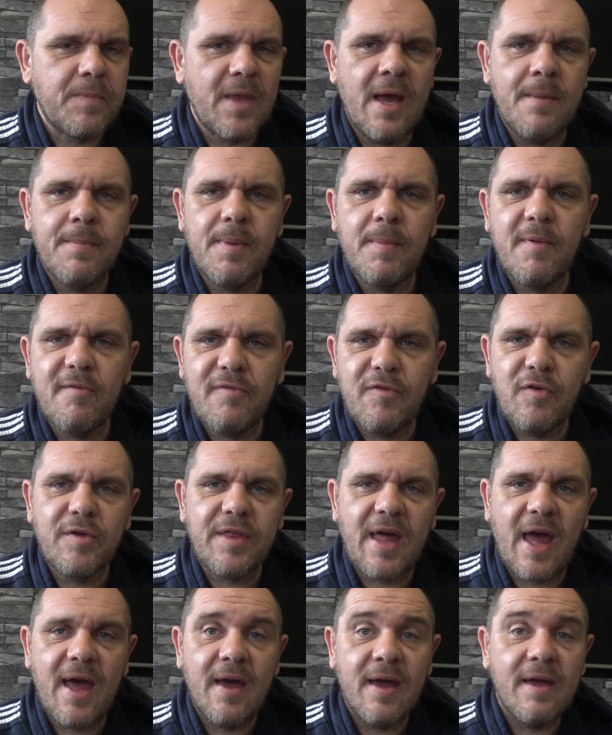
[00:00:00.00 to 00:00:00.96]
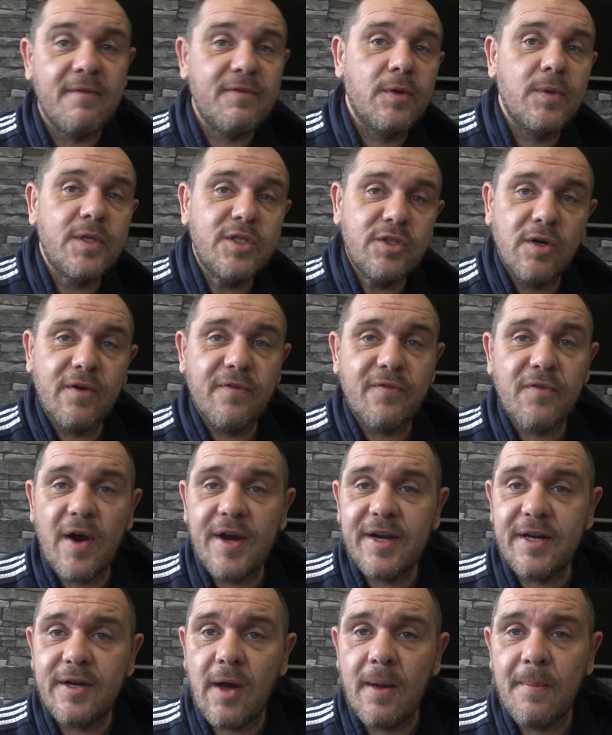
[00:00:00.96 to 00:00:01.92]
But before that, if you enjoy
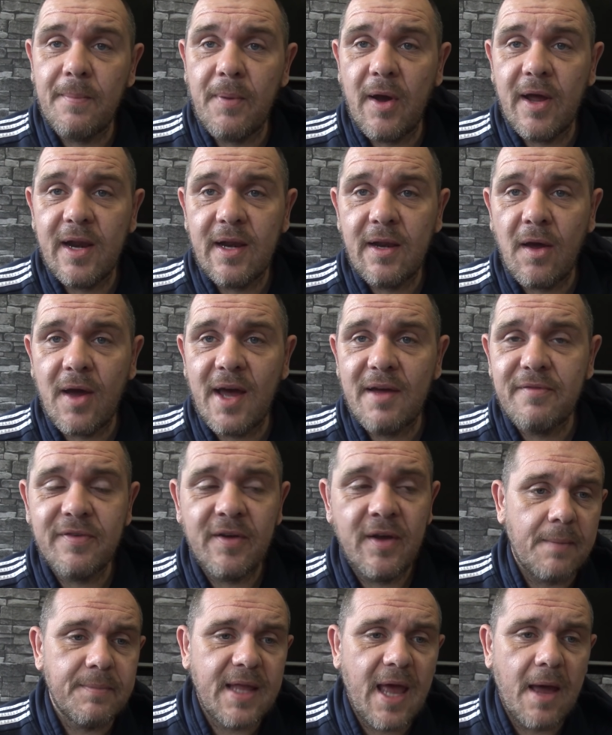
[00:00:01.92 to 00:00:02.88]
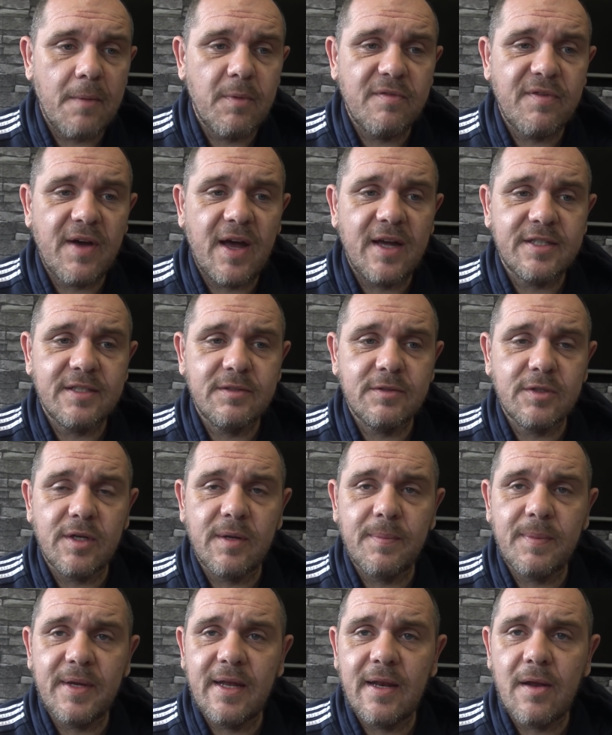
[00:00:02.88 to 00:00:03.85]
Friday Night Pint Live, come down with us. It's
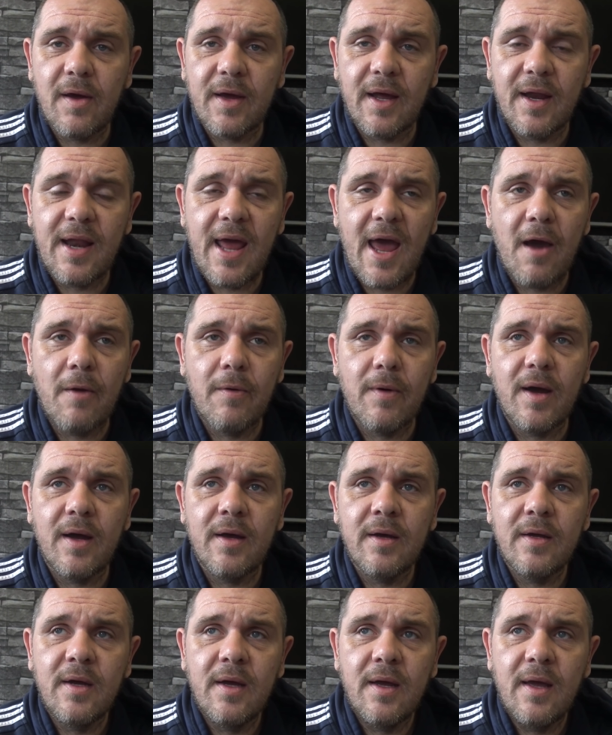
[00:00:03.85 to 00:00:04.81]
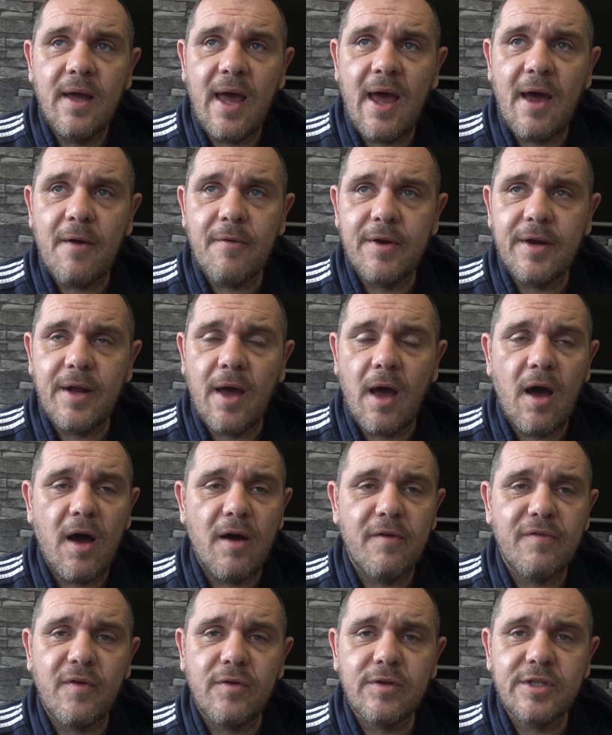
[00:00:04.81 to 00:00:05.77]
going to be like an hour and a
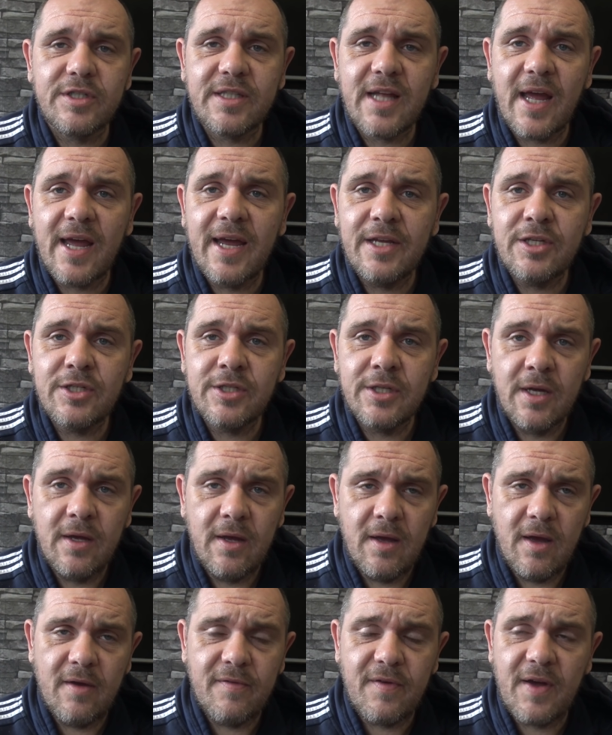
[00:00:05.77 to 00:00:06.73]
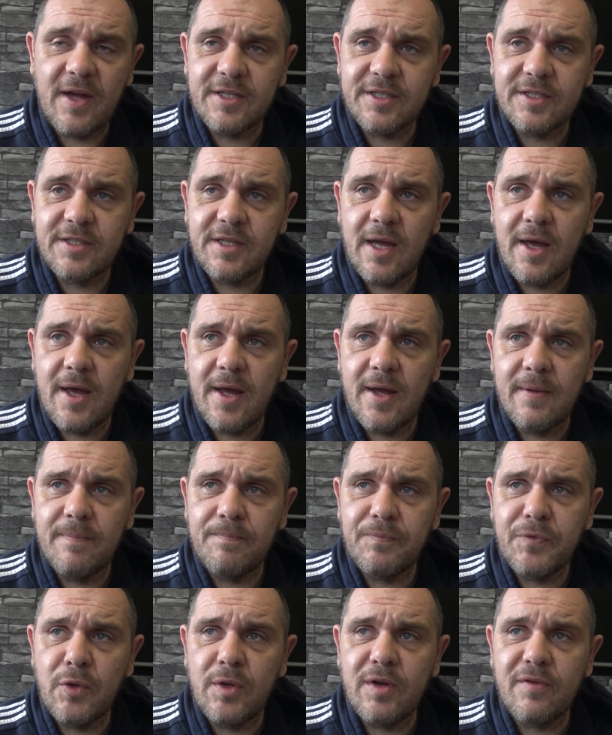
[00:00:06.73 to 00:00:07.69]
half on stage of us
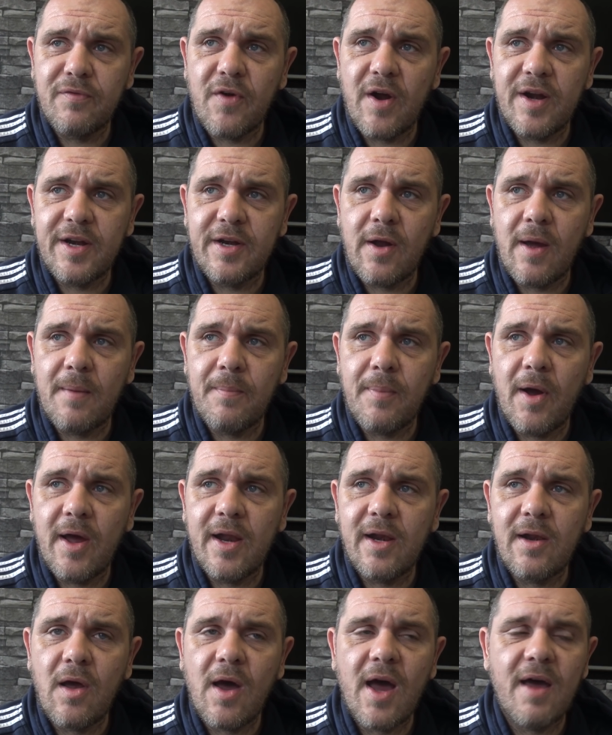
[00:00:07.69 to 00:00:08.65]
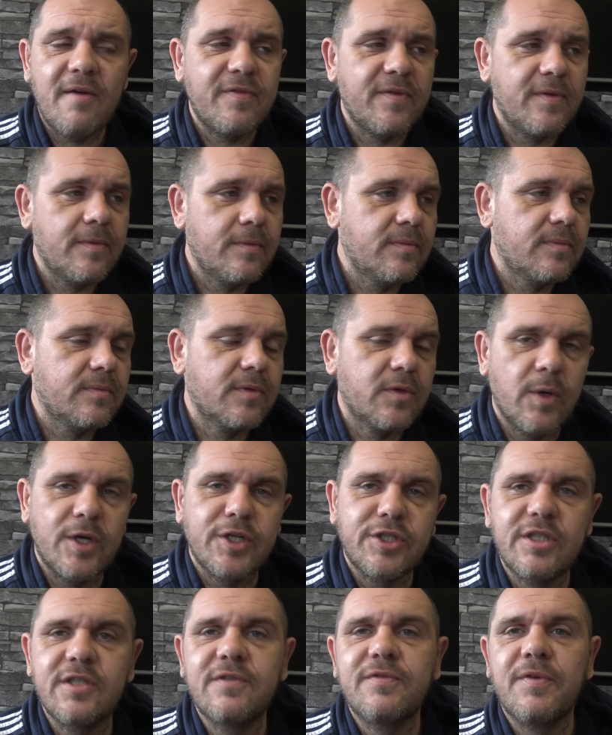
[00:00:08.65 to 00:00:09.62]
doing a Friday Night Pint Live.
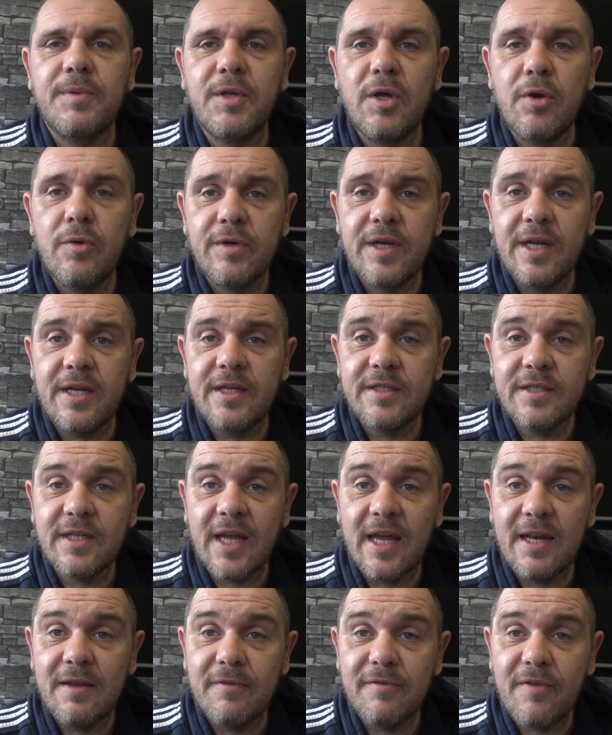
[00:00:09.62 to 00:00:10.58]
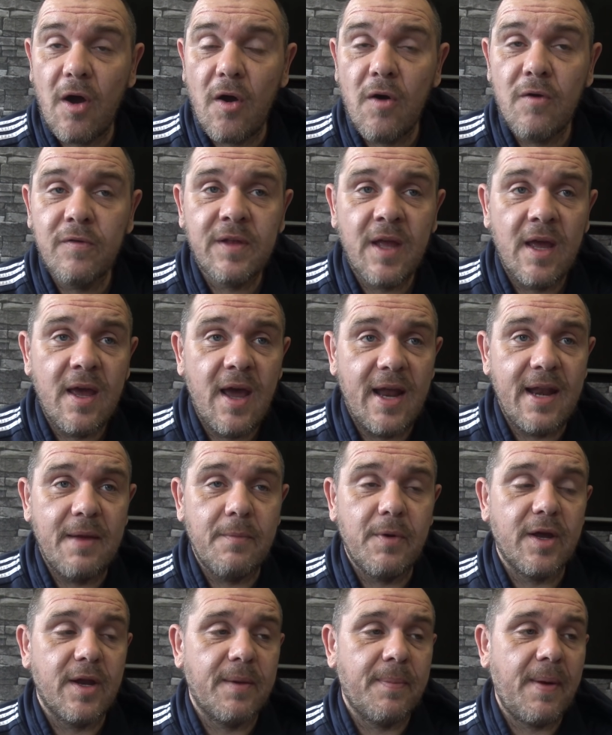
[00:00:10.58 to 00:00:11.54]
questions from the audience, getting involved, and
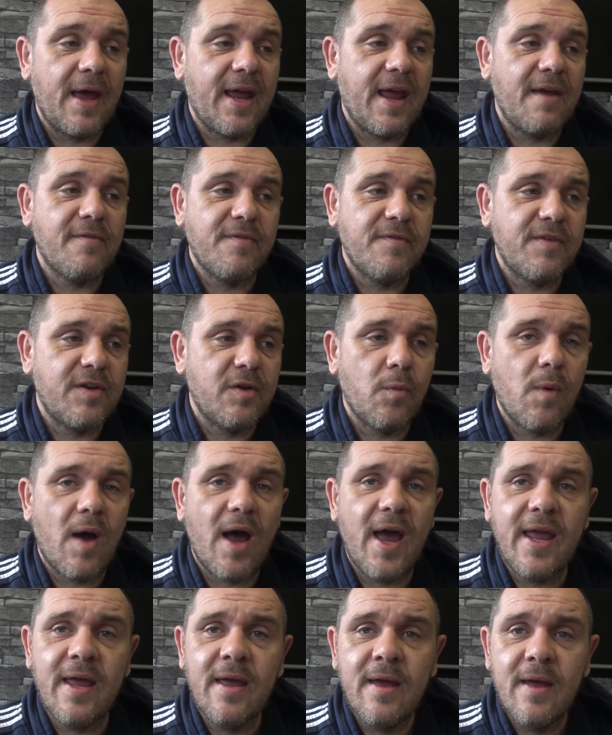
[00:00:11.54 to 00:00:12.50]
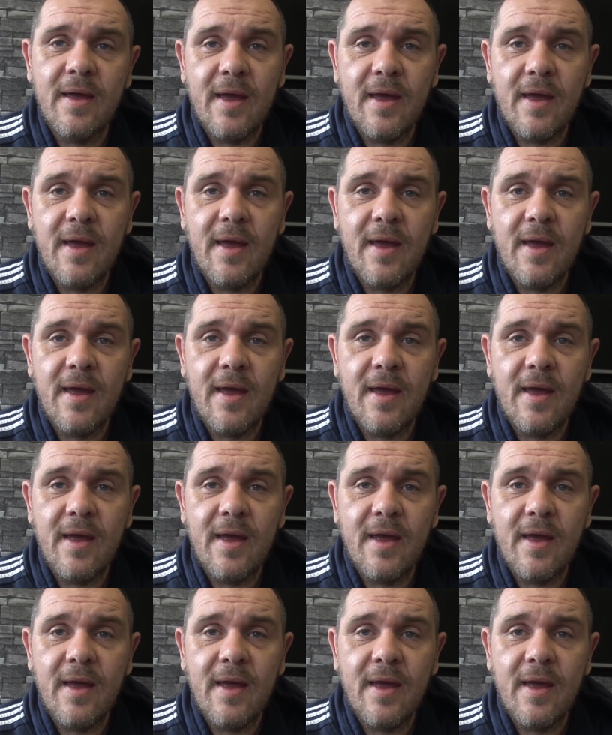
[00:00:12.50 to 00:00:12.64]
then we're going to pack everything away